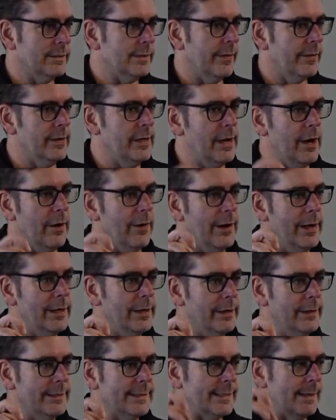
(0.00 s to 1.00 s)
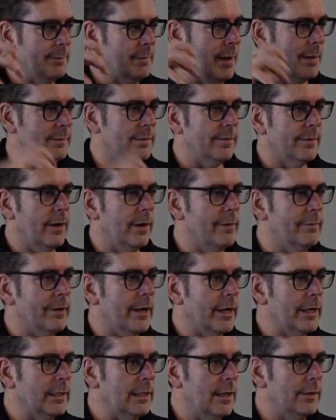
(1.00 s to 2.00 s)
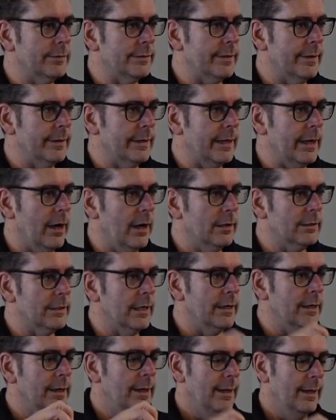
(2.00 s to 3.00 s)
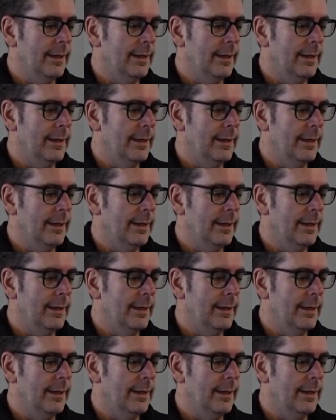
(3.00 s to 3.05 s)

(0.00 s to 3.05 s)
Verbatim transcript: So the narrator is sometimes very, very close to the character.